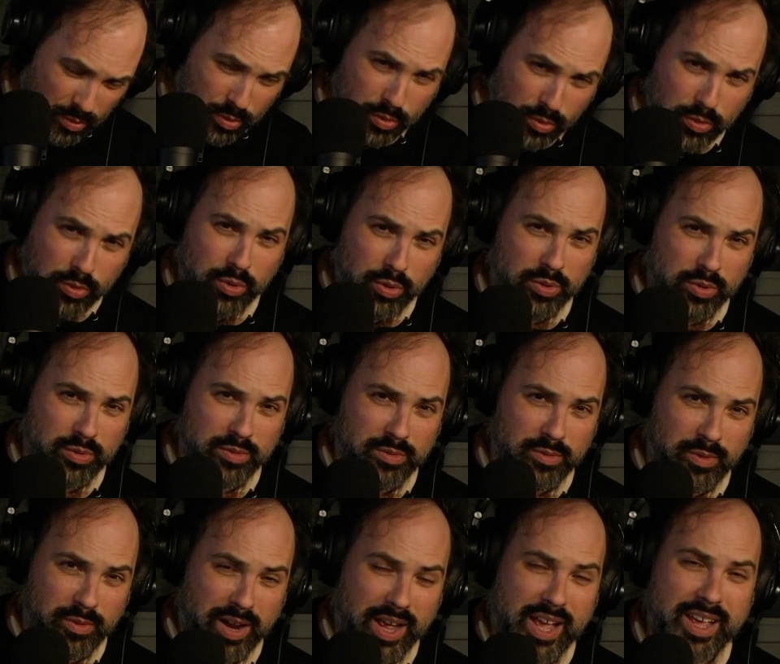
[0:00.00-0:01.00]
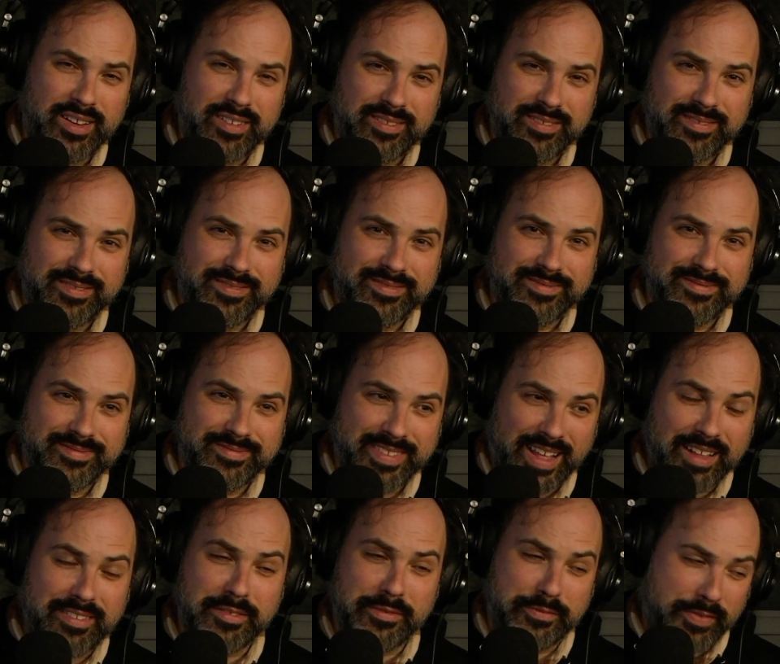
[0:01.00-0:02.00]
Ooh, right?
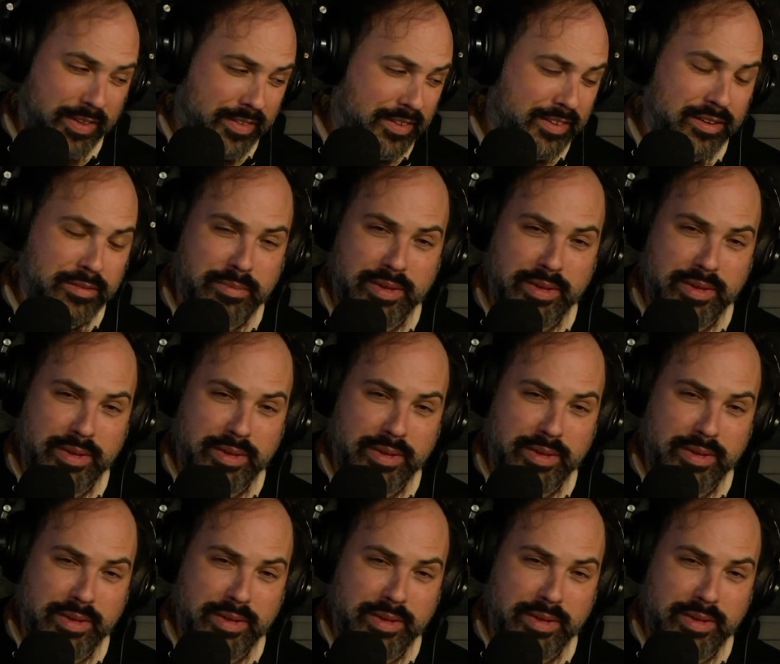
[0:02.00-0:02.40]
That's a feeling